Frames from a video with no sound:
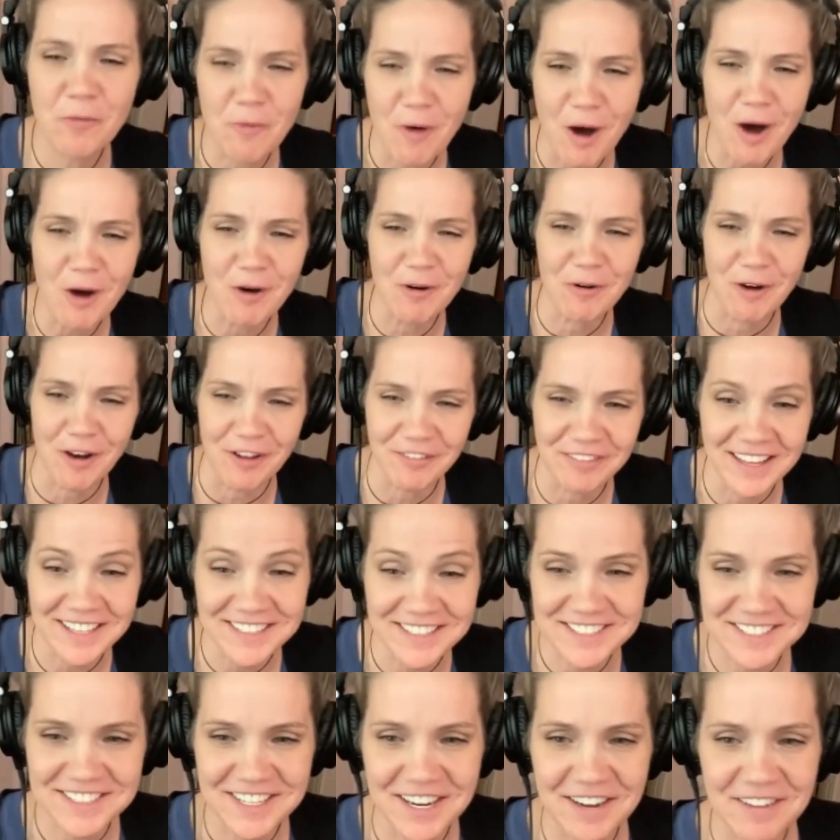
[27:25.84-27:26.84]
whoa, all
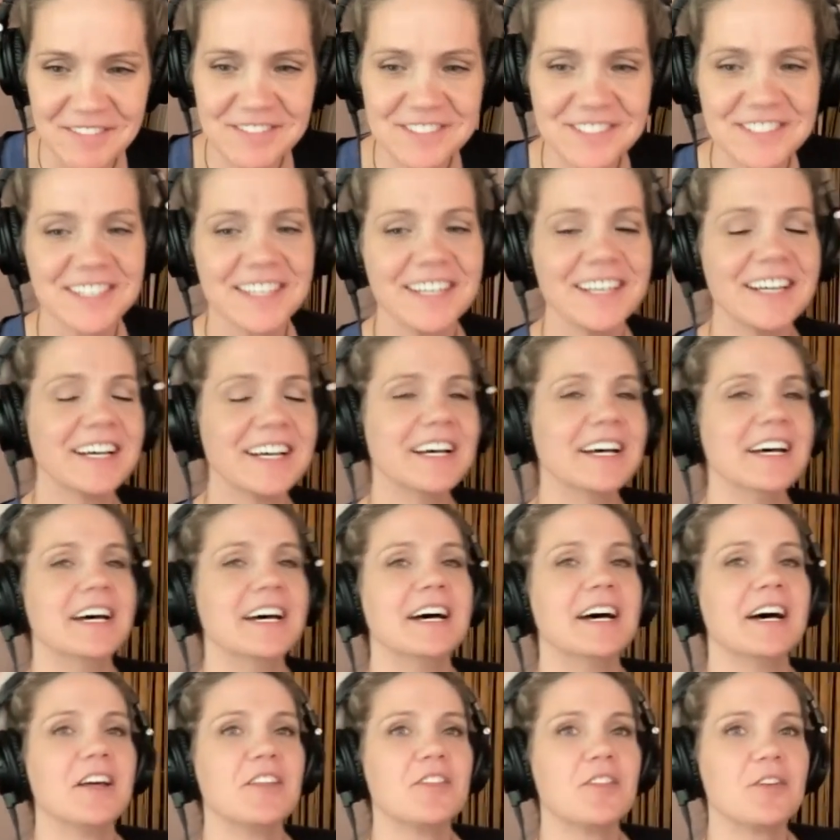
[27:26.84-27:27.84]
that stuff's
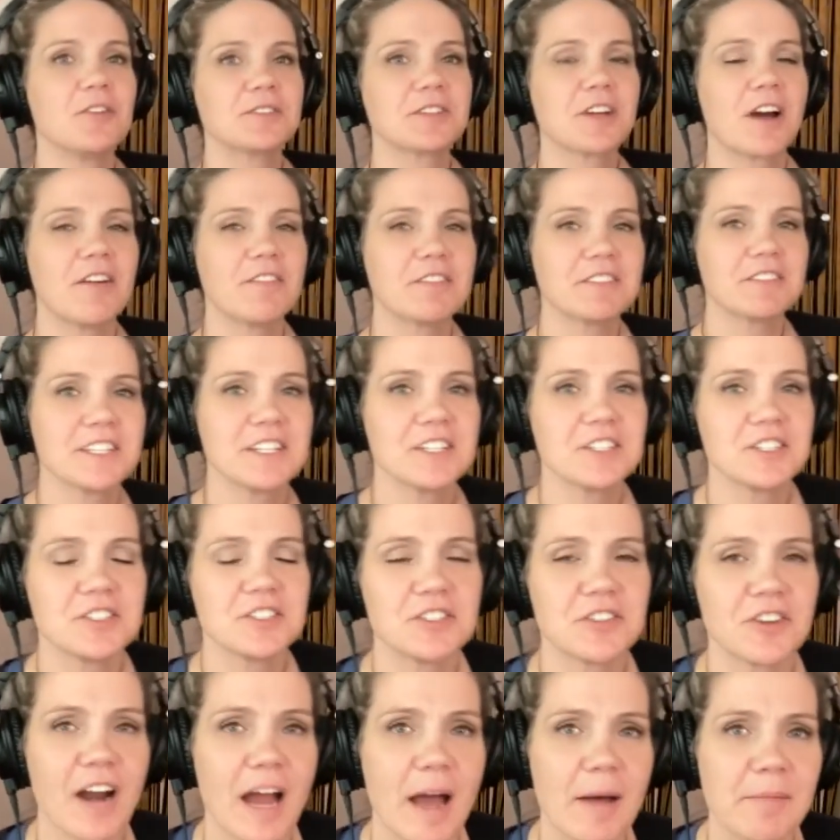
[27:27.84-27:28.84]
those
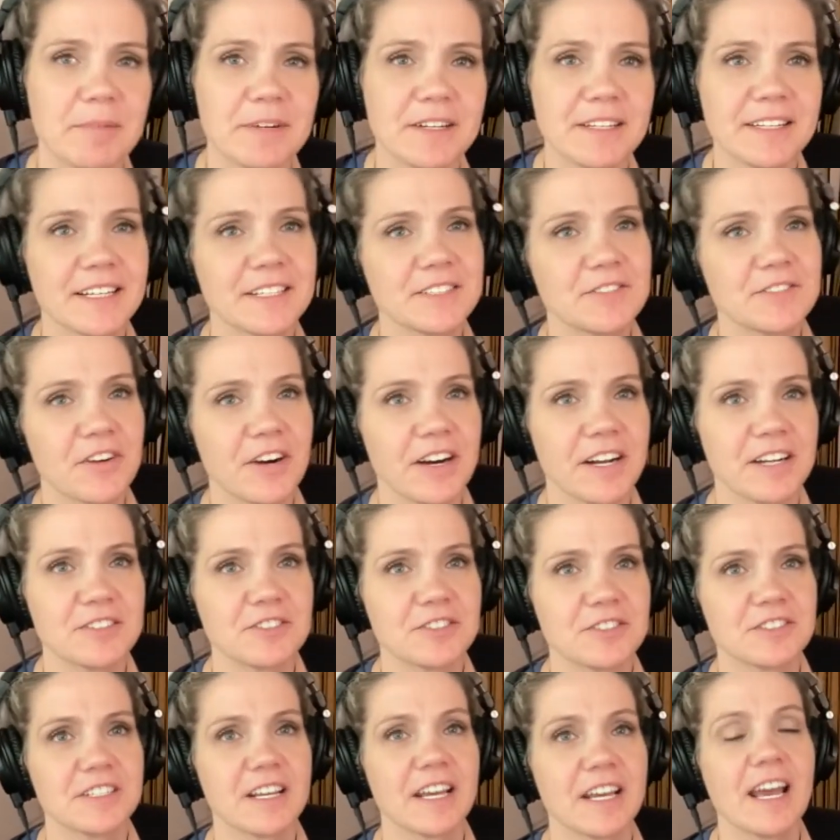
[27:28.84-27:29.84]
conversations are happening. That's very
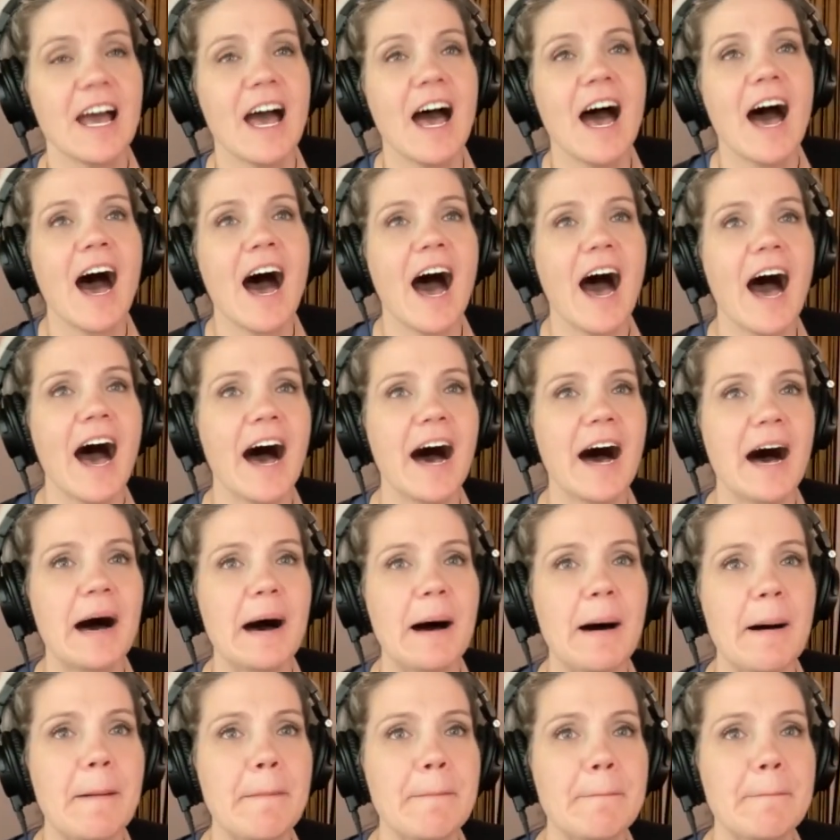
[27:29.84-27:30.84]
interesting.
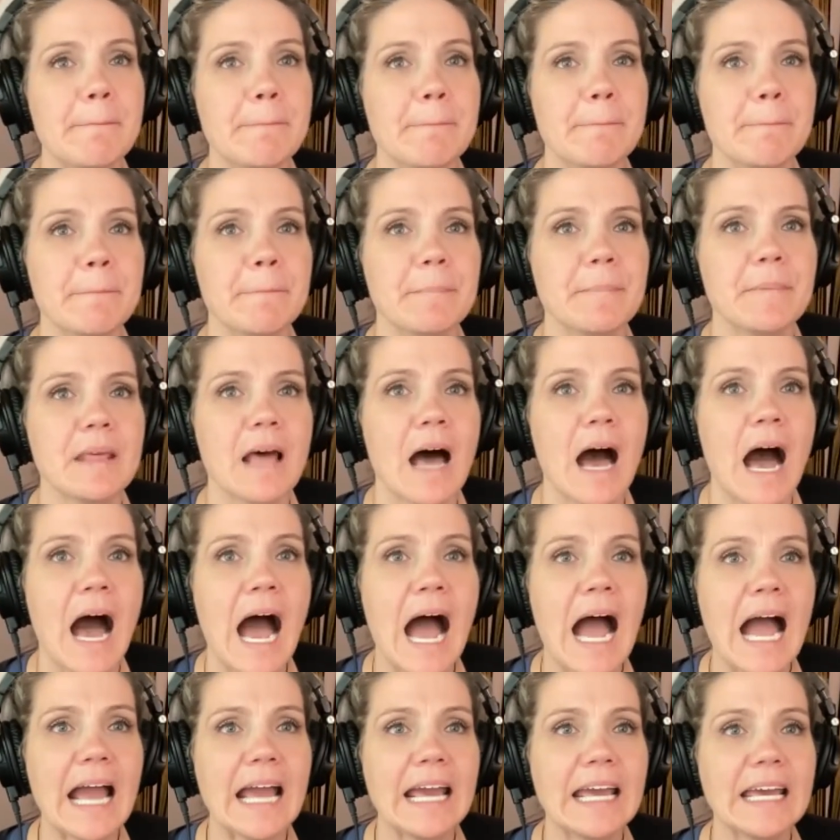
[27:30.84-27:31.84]
Um,
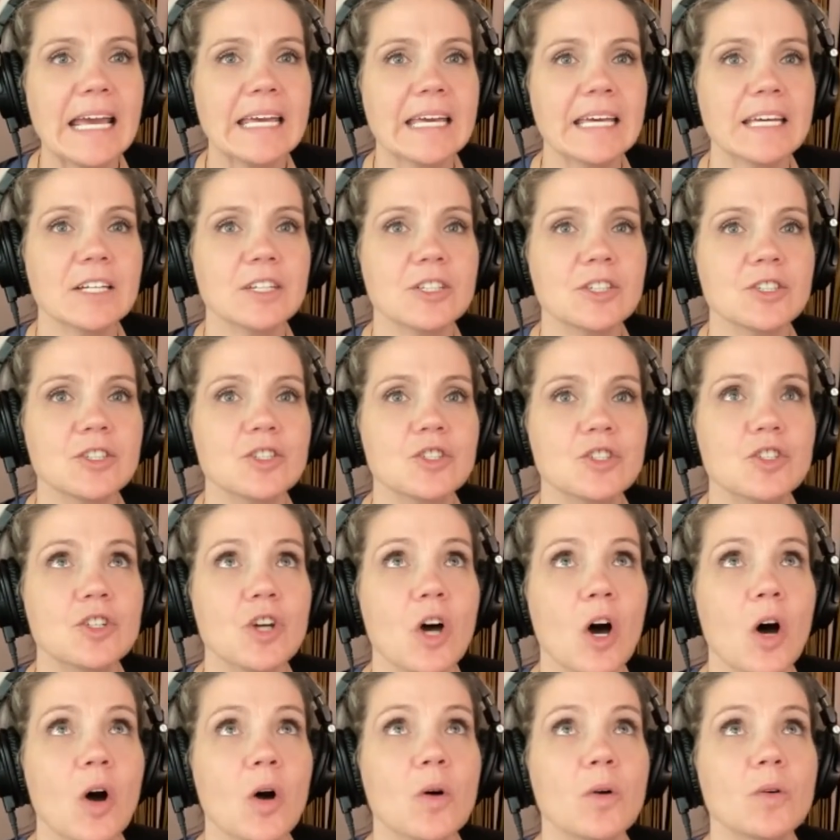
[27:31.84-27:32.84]
I
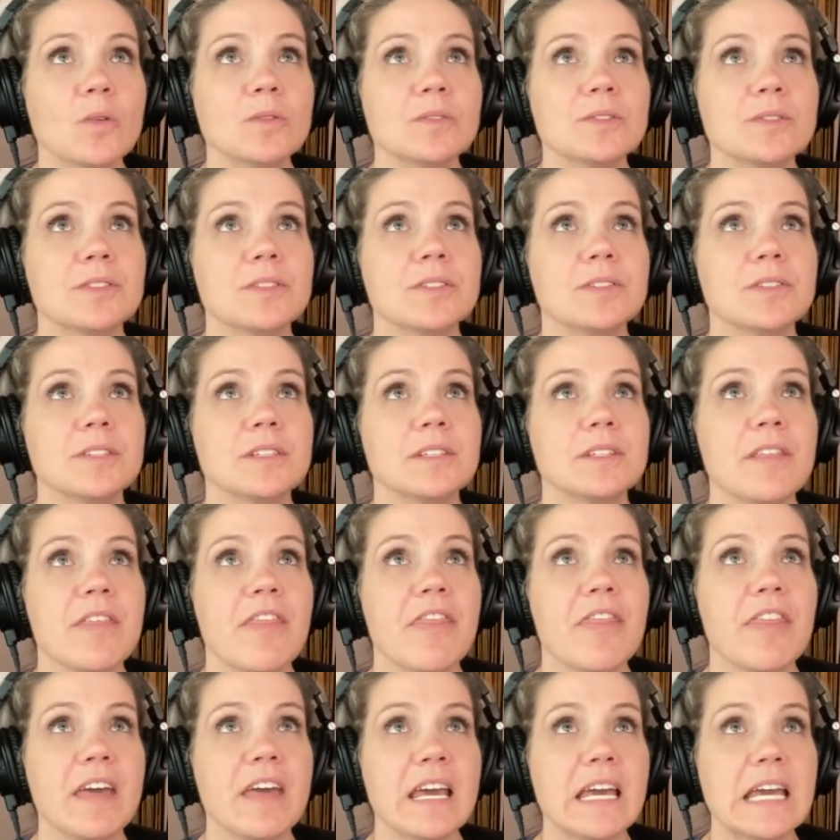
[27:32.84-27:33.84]
don't
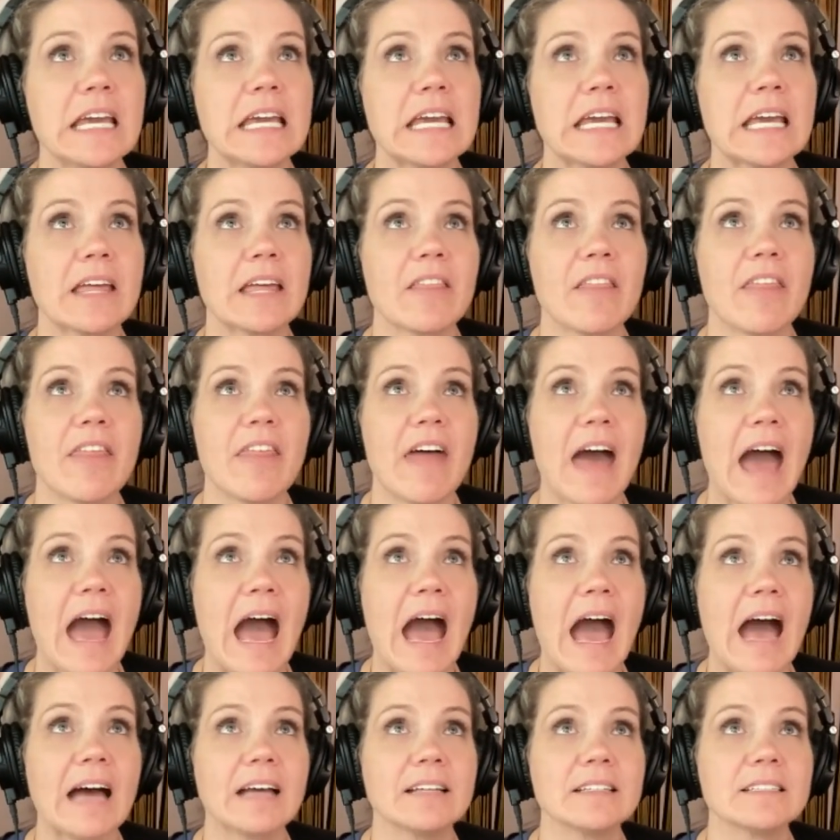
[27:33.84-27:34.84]
think
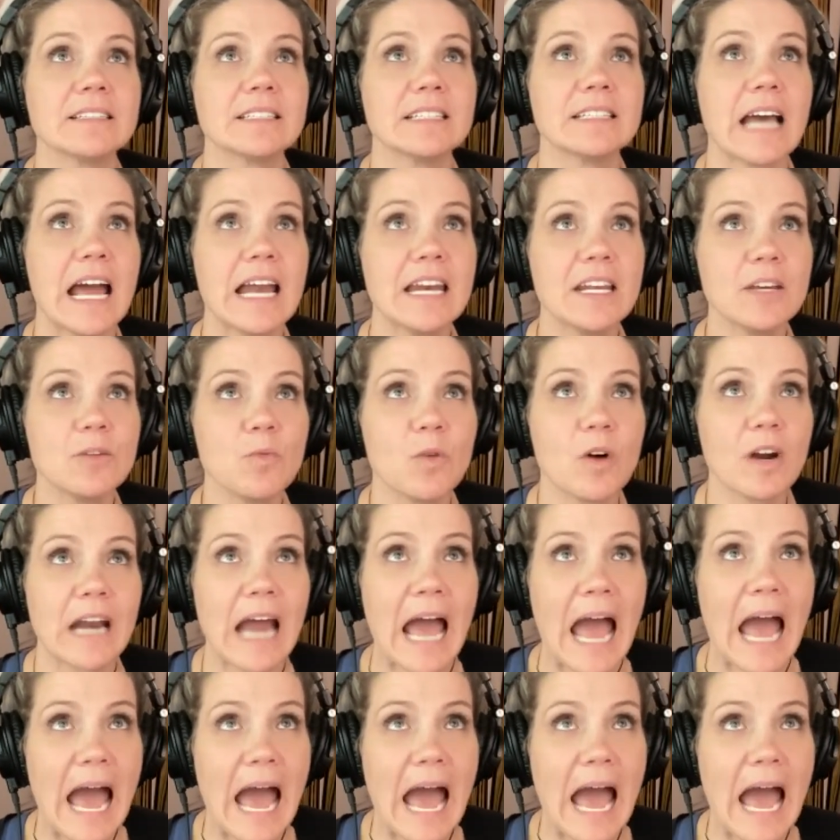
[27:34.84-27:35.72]
that any. I mean, the,